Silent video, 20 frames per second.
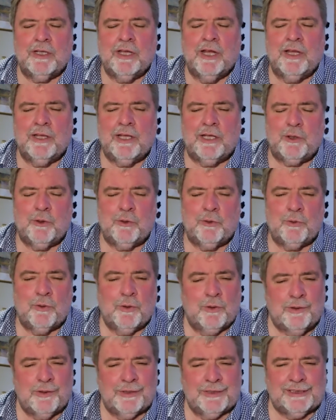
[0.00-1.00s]
that
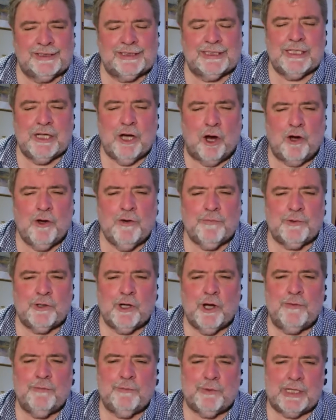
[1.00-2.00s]
you'll see over and
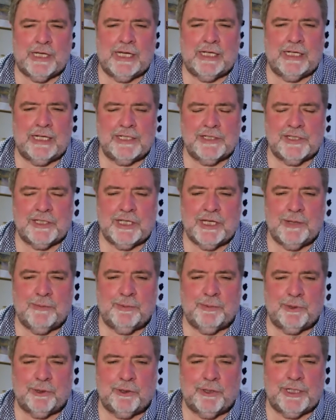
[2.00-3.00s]
over again as the year
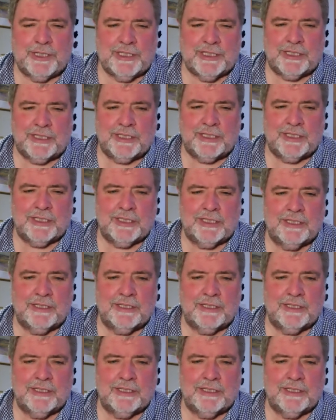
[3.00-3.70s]
progresses.